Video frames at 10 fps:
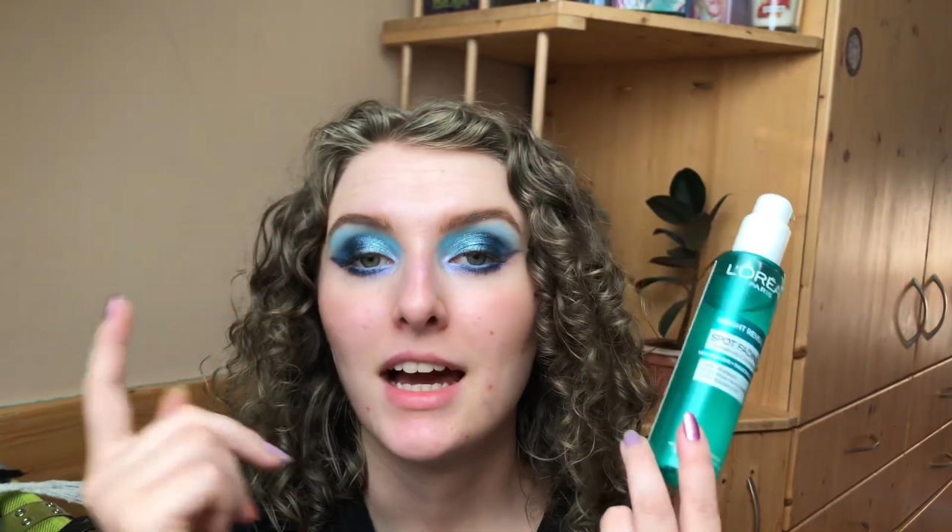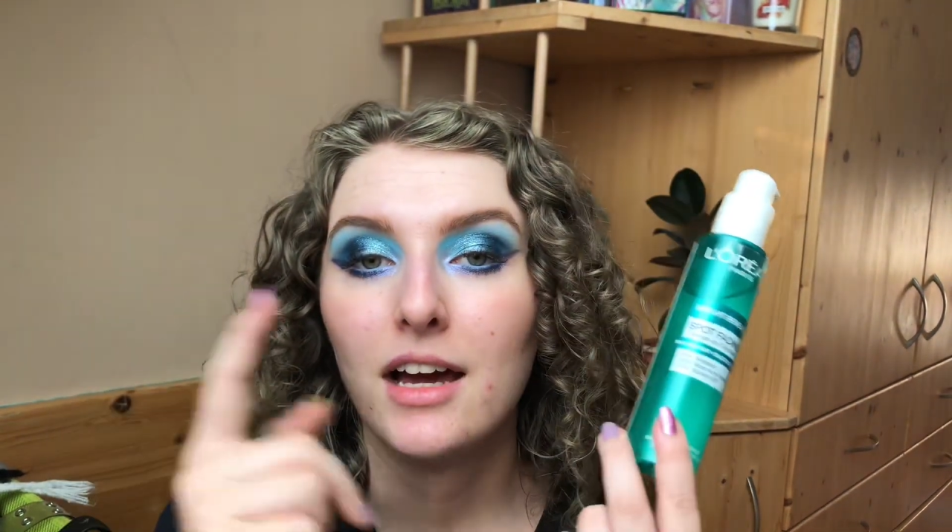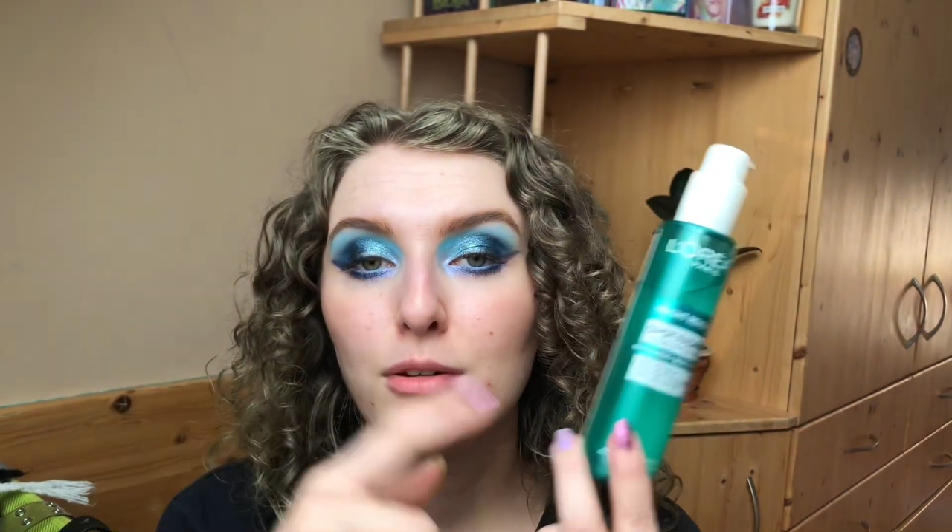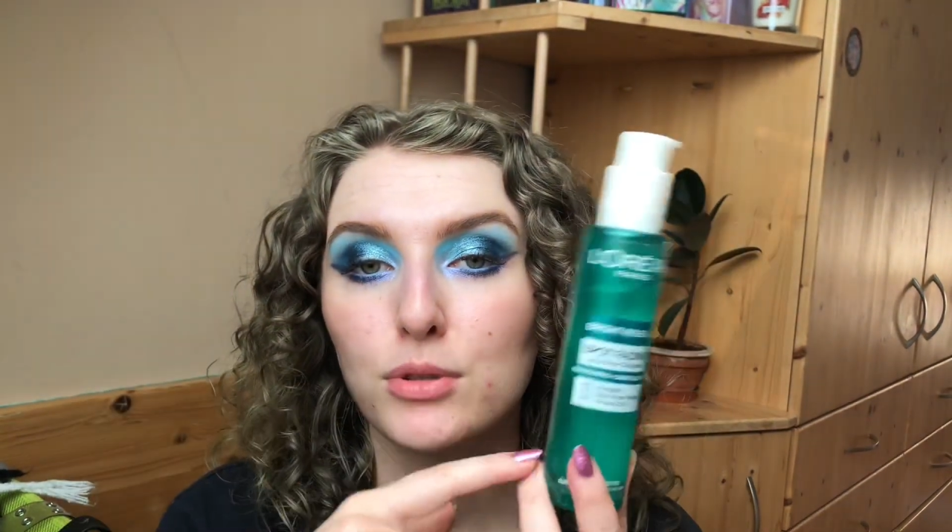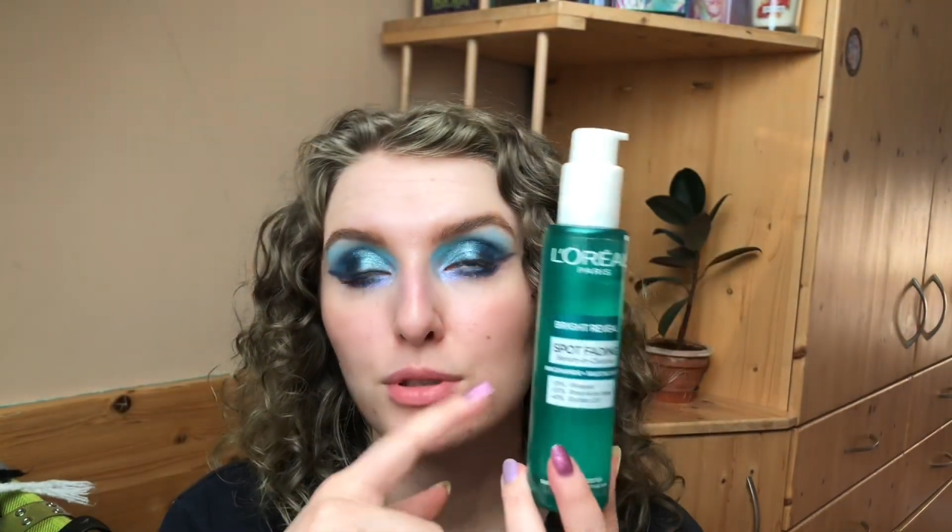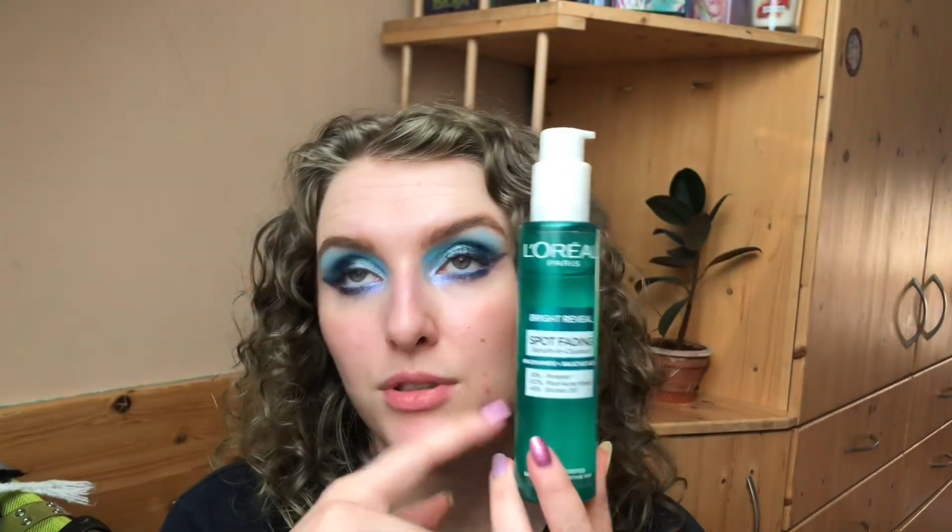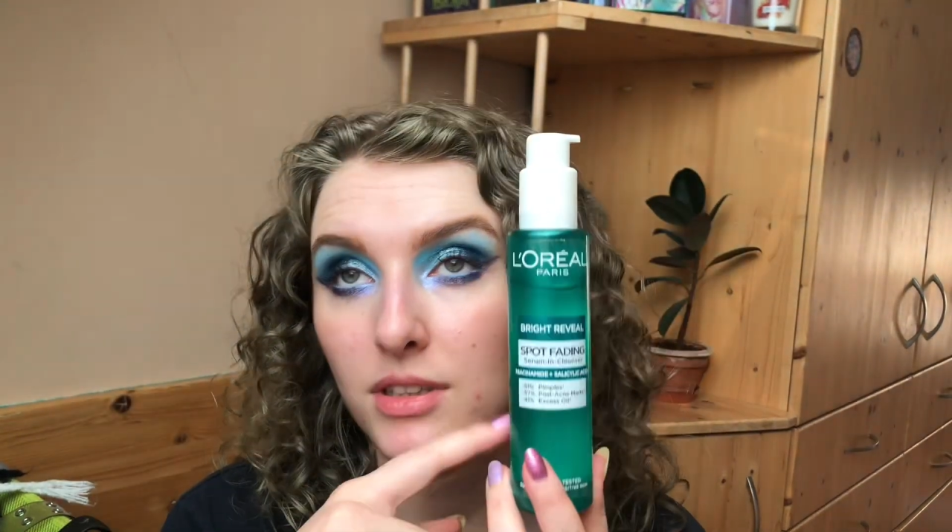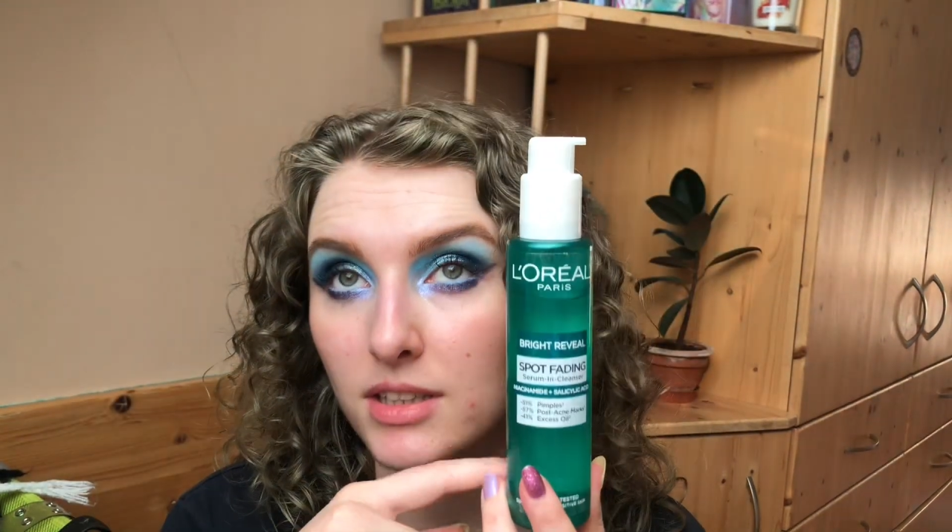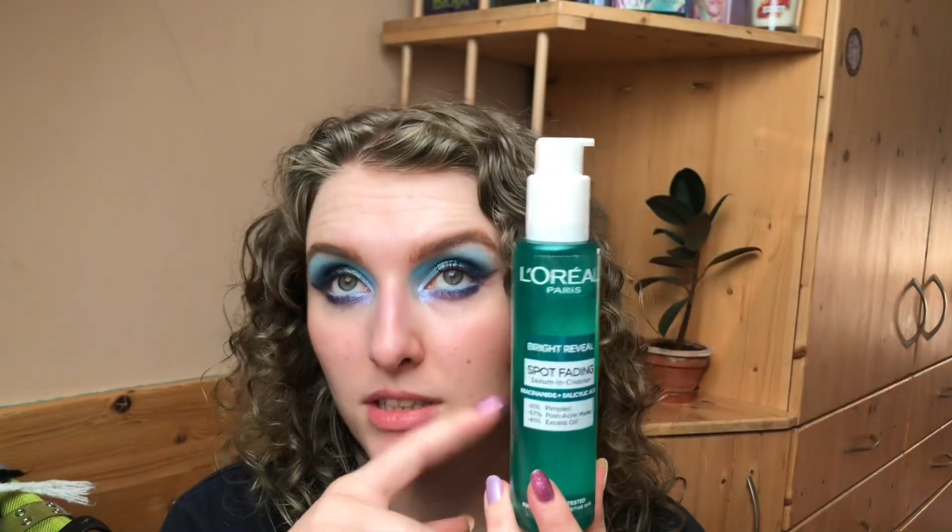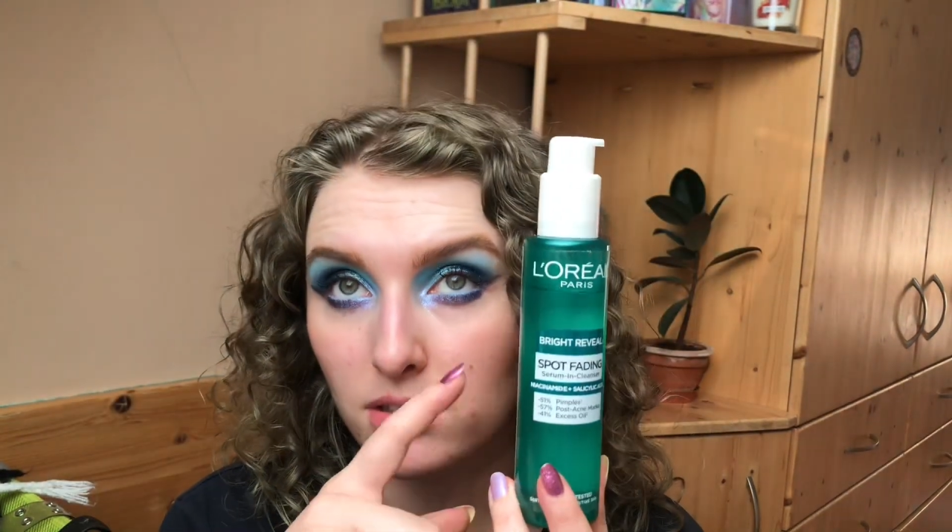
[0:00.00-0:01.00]
I was
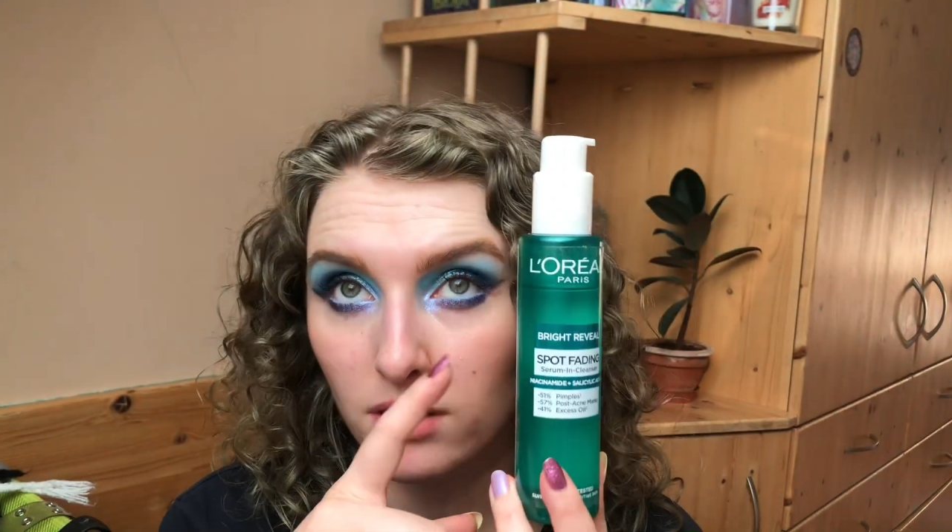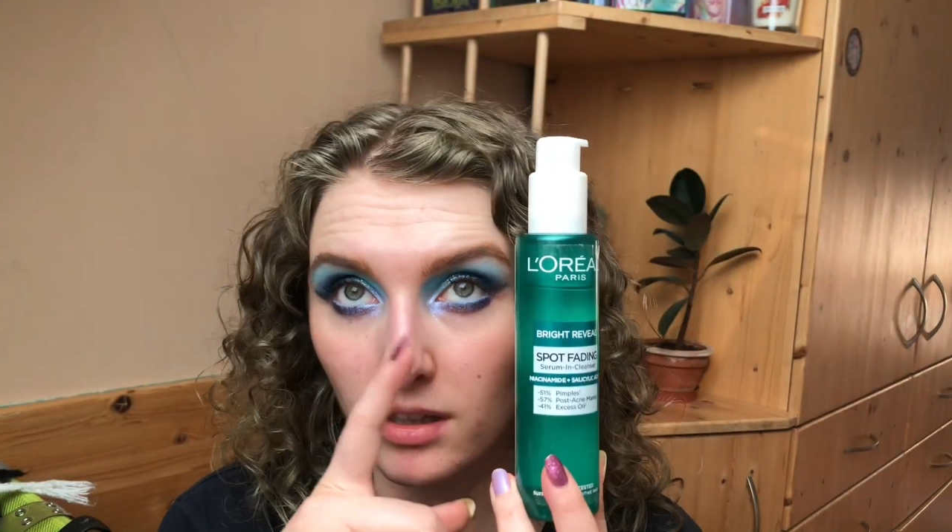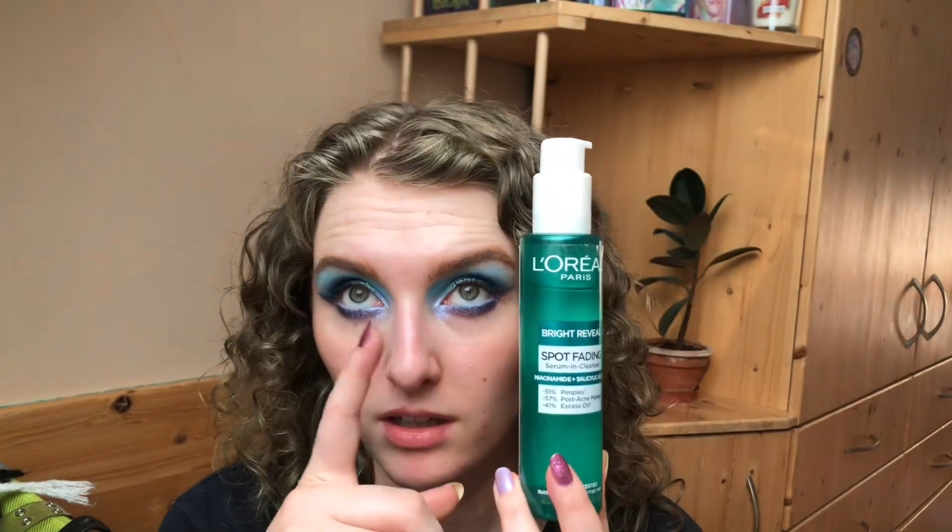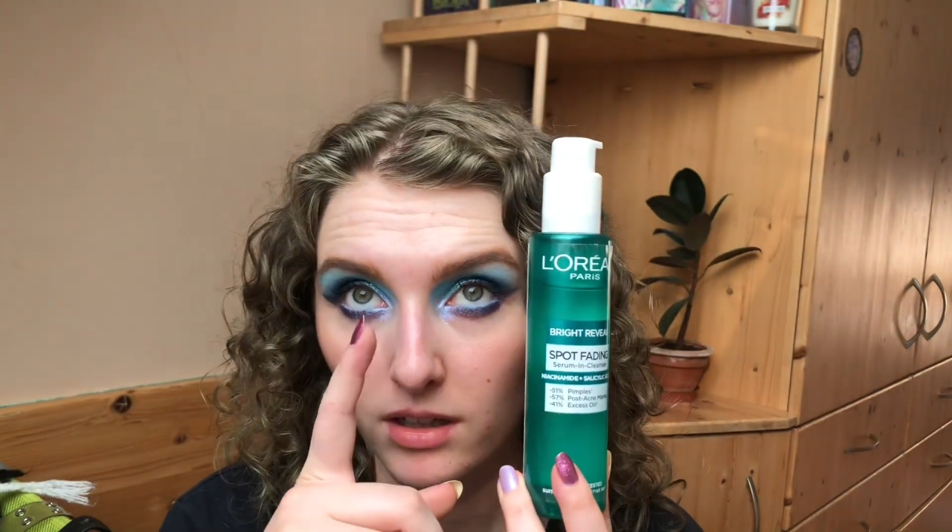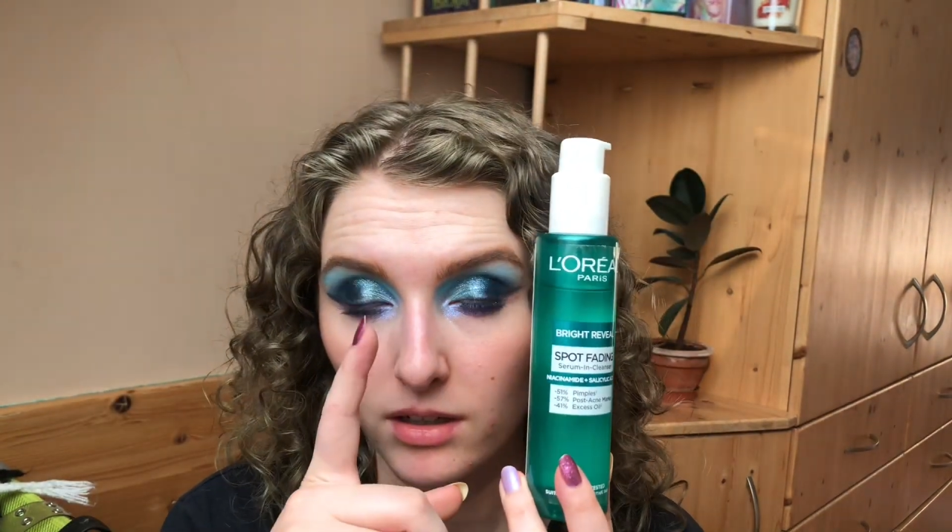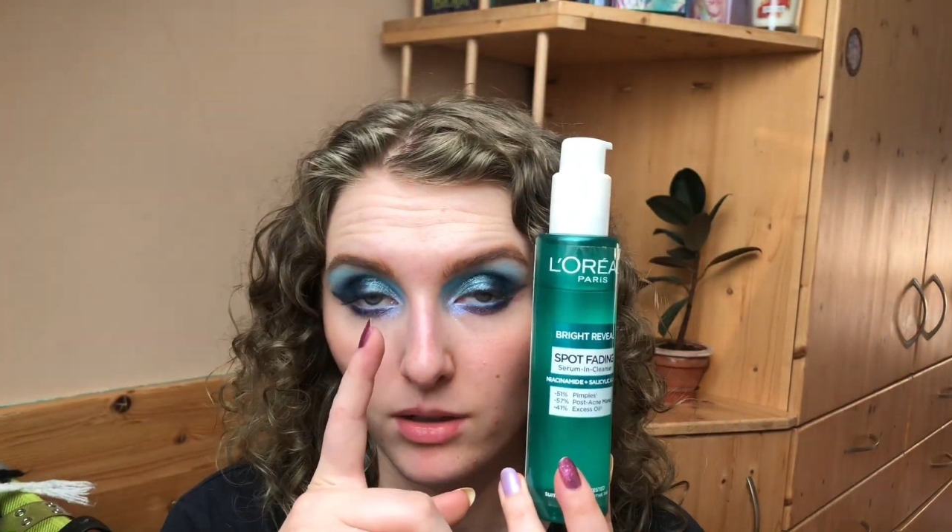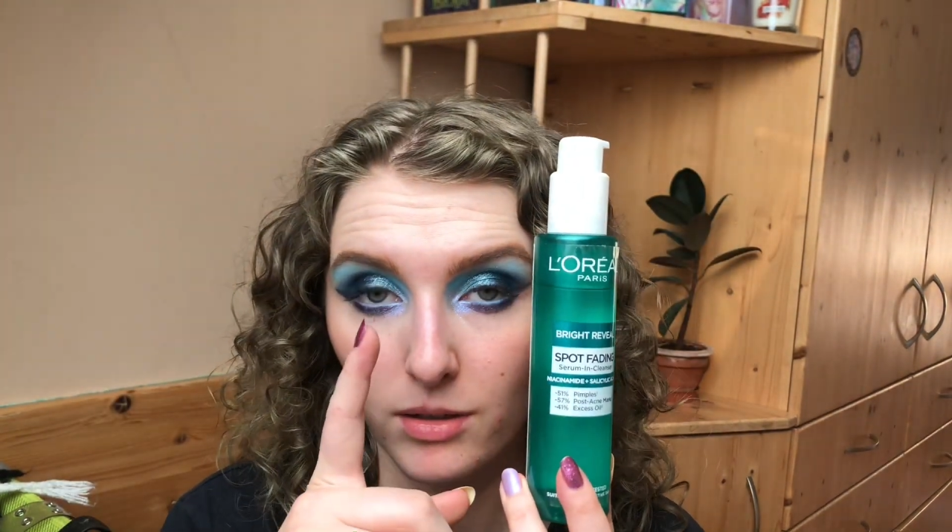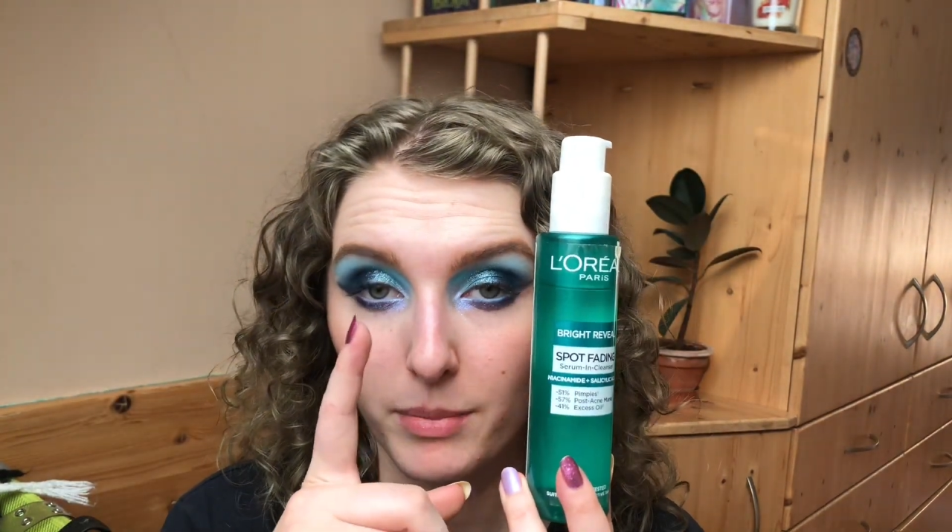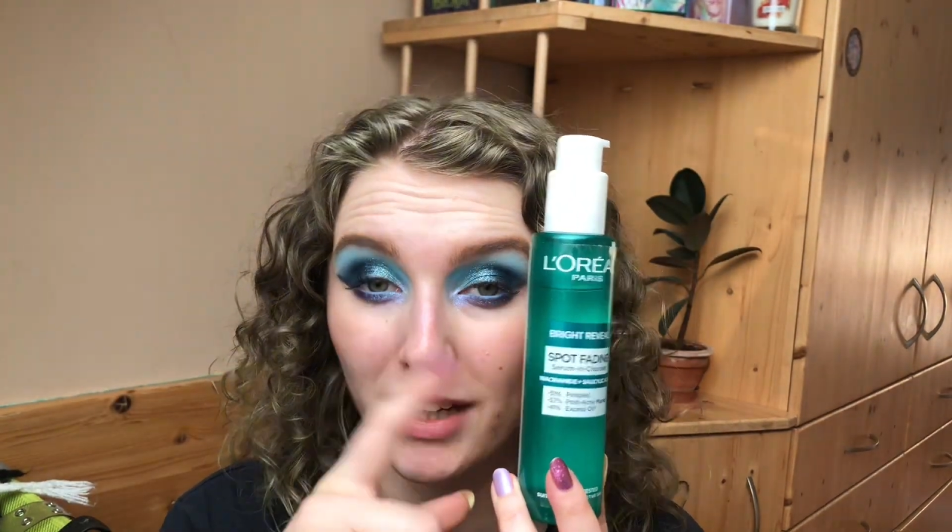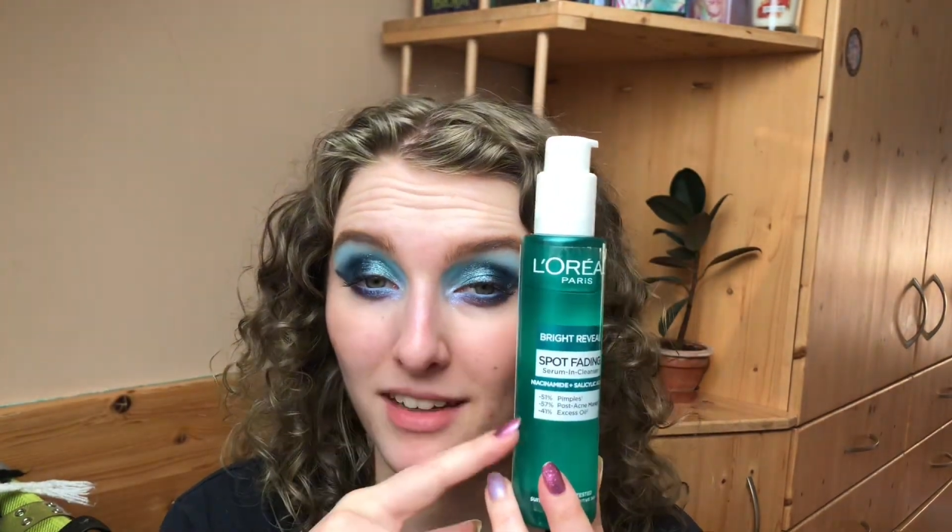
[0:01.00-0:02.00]
using this back